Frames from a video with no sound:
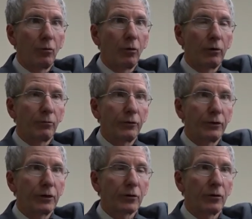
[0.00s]
one
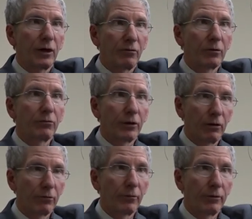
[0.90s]
particular level of
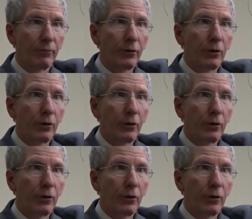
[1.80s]
government.